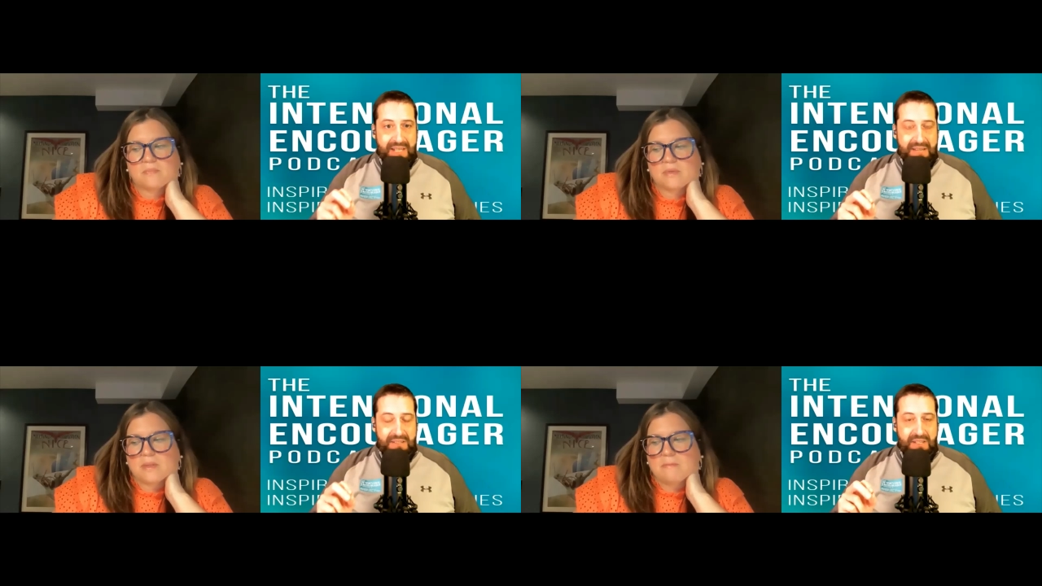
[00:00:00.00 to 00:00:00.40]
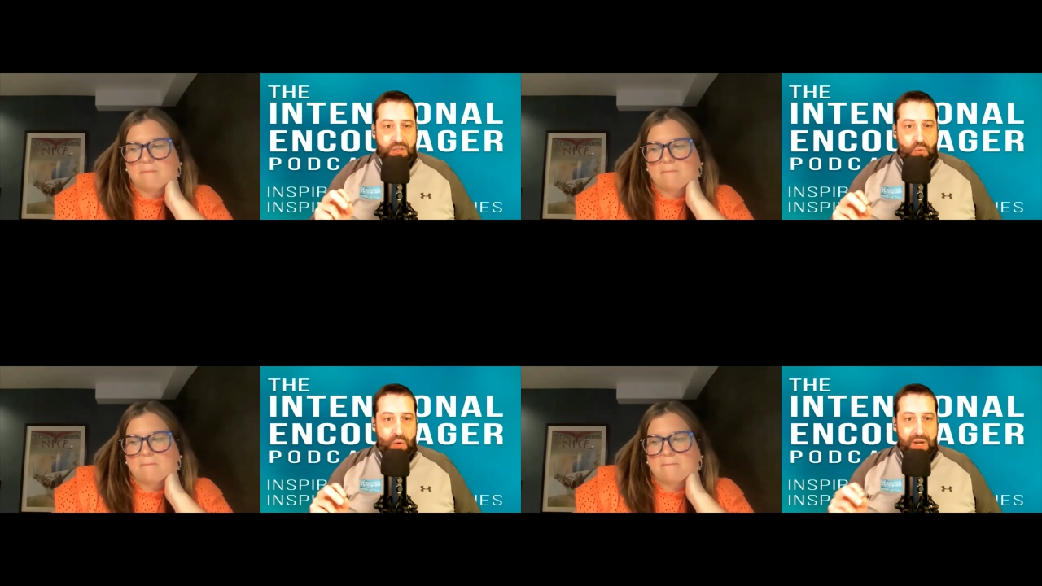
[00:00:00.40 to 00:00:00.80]
Speaker 1: in that
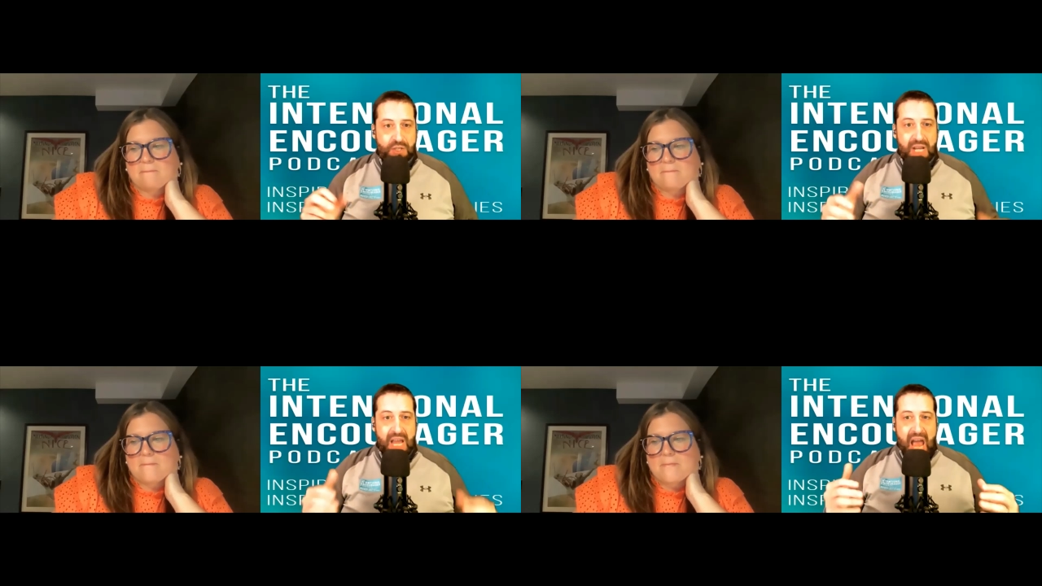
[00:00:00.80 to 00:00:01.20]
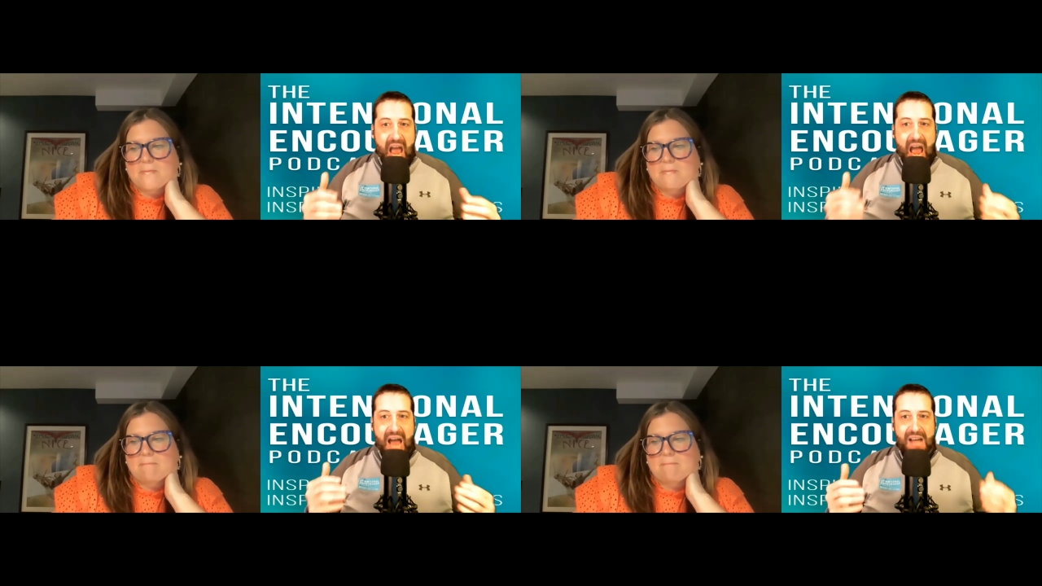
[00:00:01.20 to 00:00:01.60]
situation.
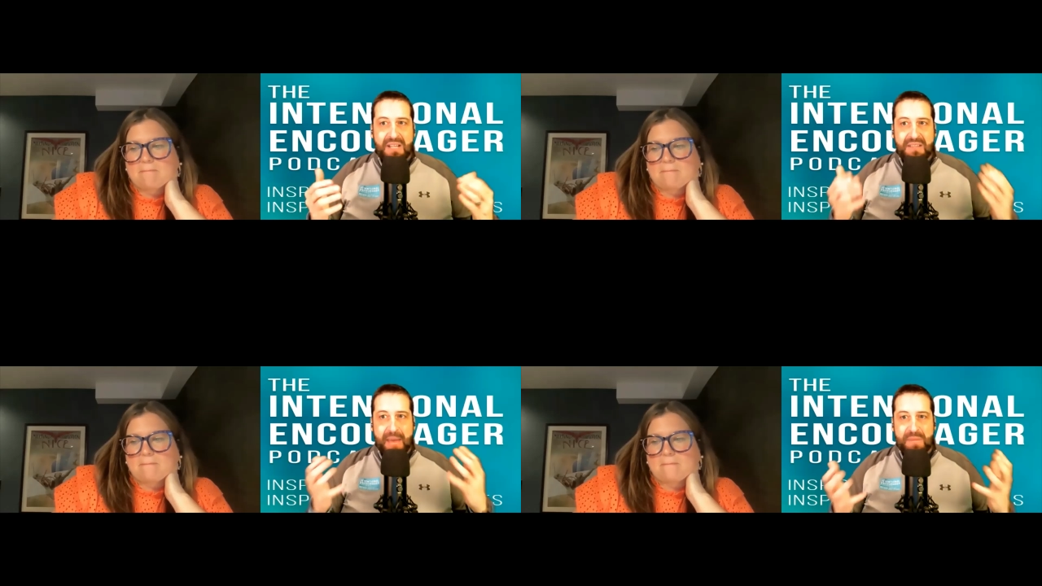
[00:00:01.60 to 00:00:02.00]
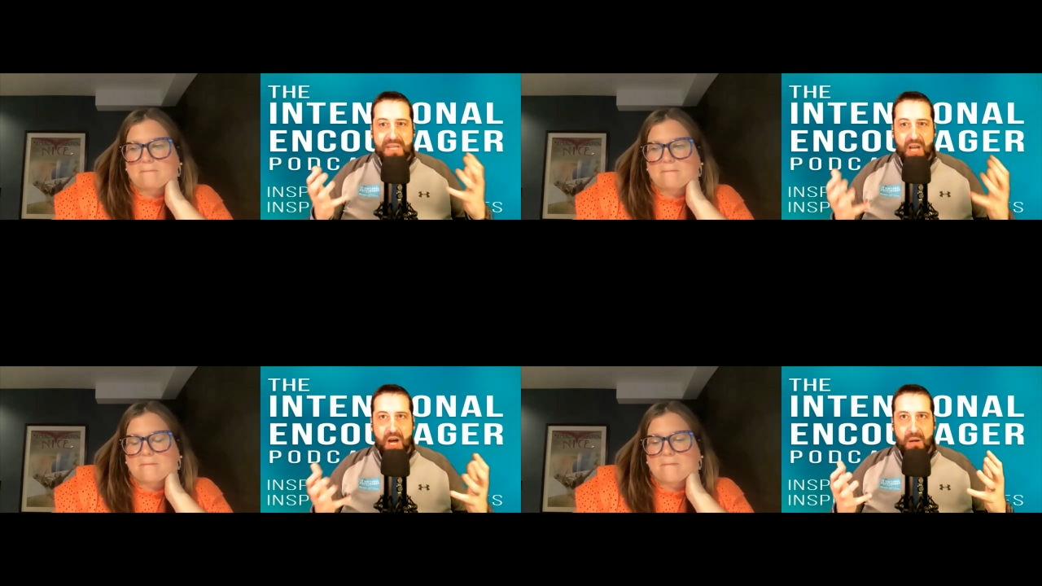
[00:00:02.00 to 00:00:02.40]
How did that
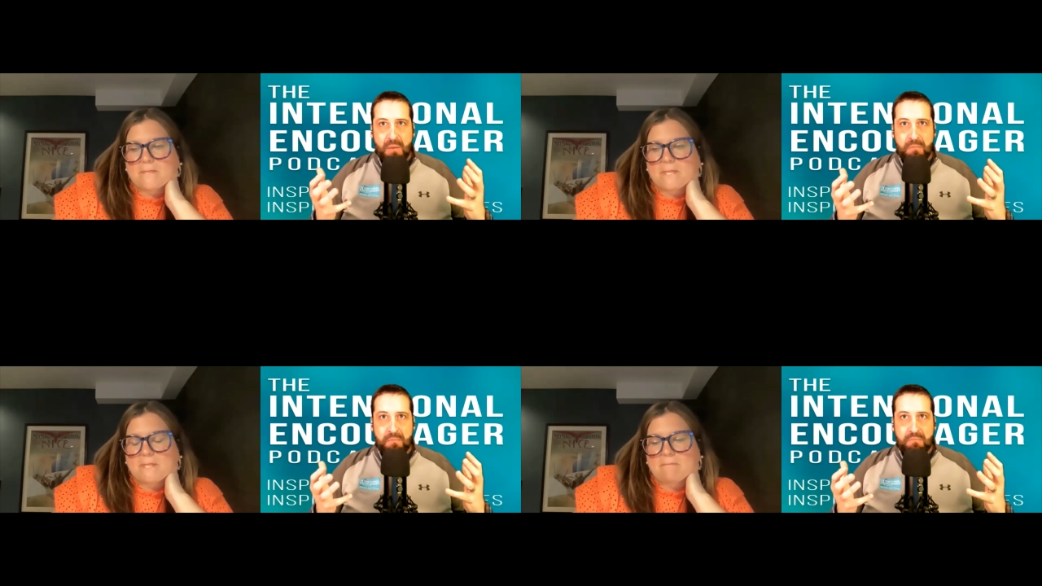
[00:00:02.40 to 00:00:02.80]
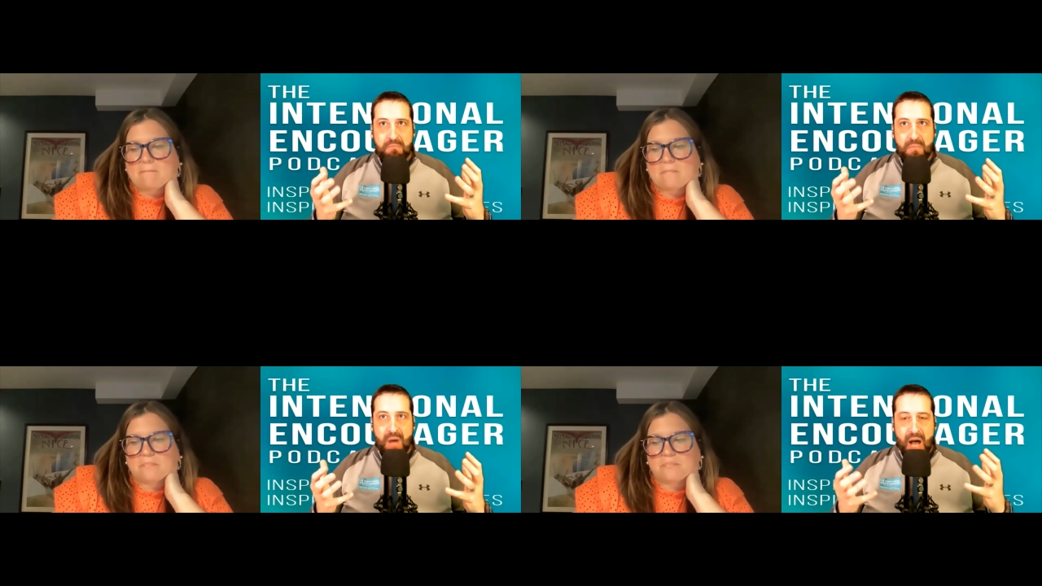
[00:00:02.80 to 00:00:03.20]
become
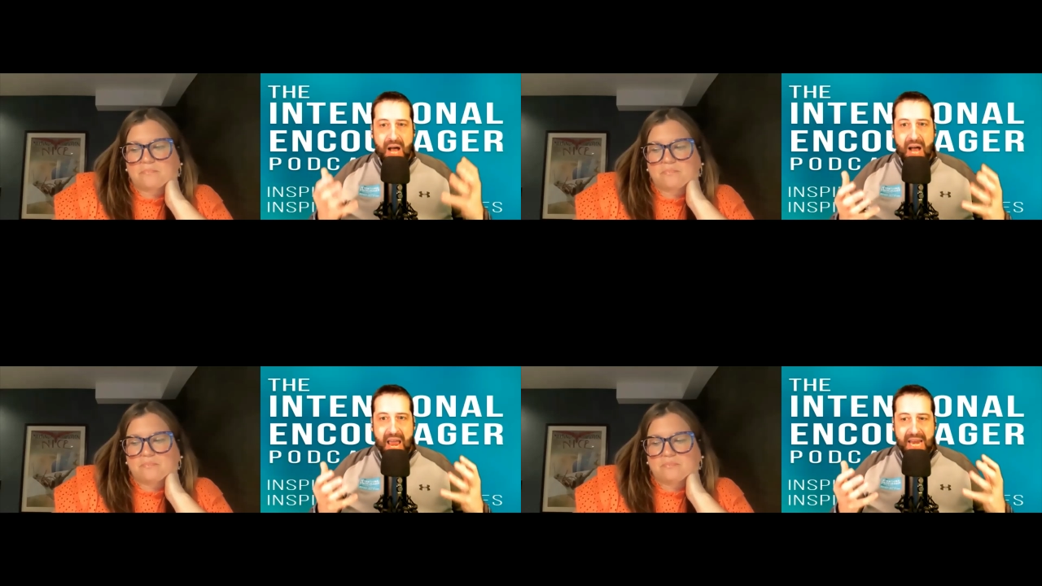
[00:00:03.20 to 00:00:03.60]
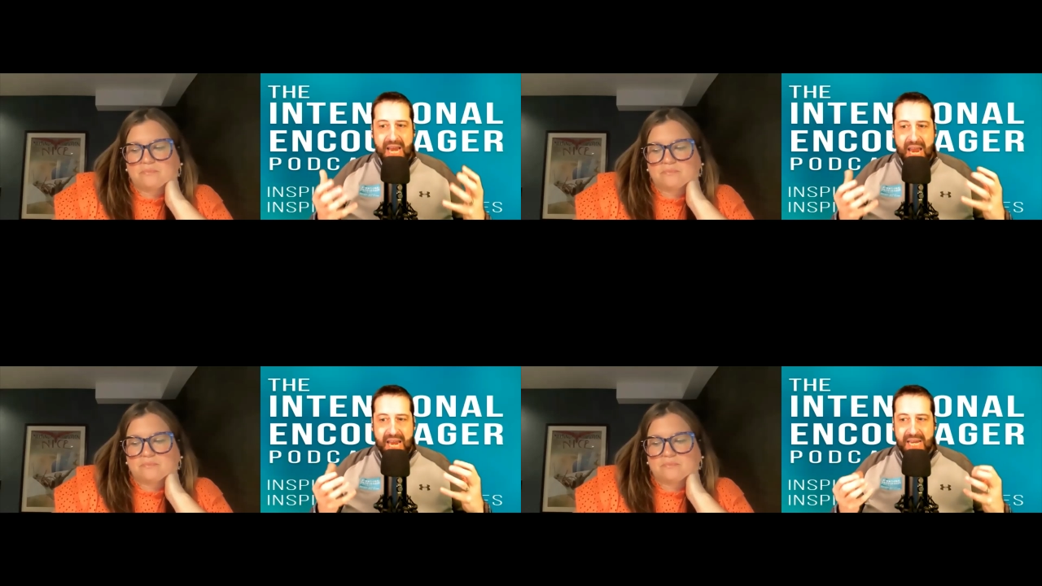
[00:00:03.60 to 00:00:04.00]

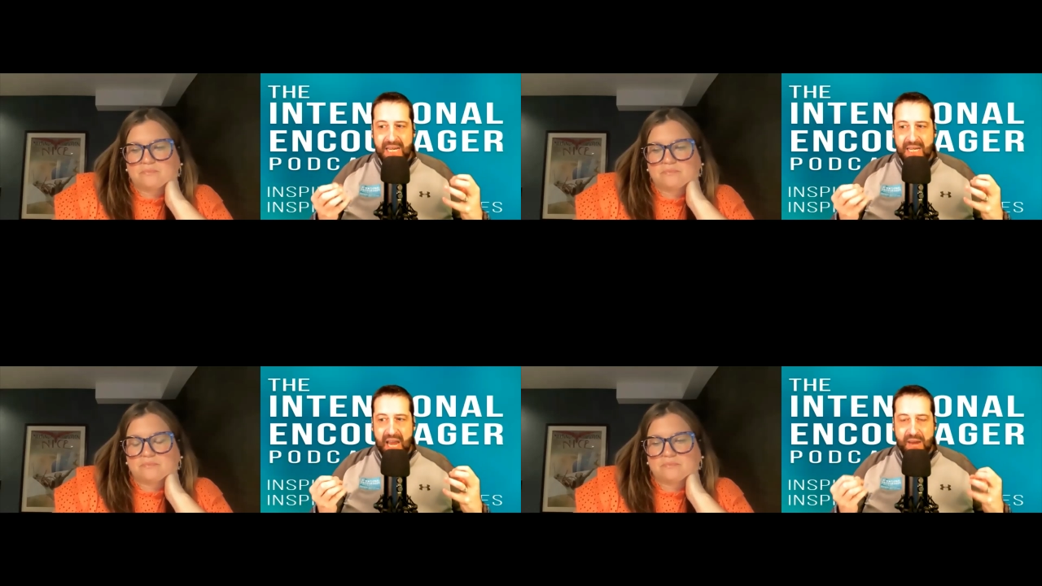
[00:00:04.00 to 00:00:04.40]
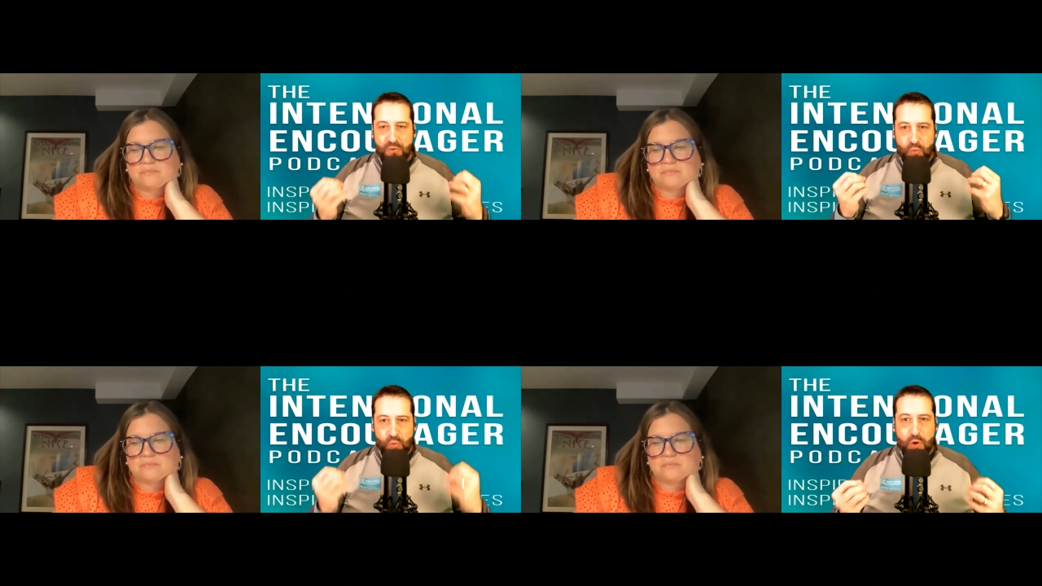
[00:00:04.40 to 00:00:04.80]
a a a
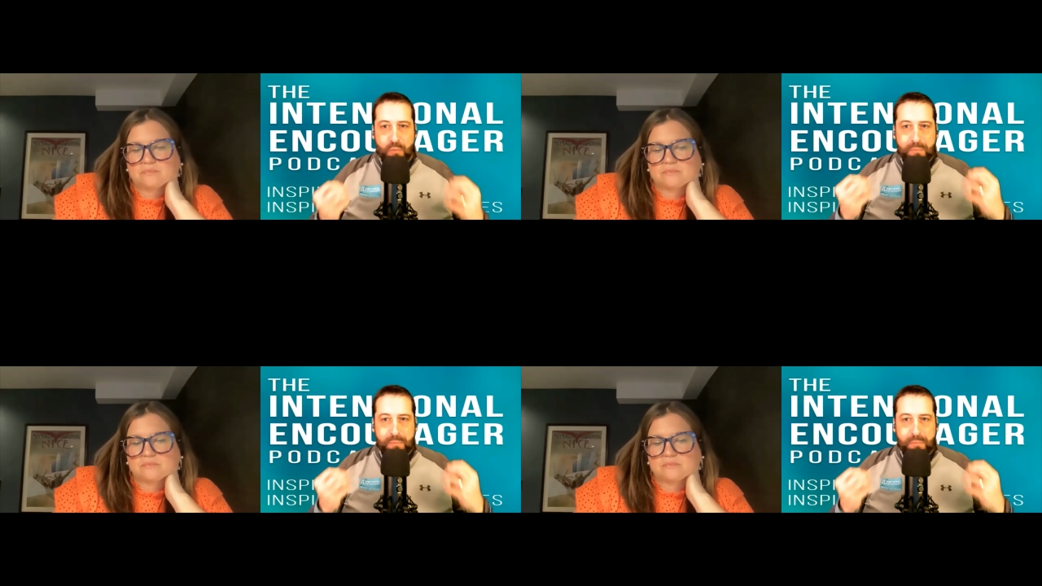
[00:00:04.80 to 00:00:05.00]
real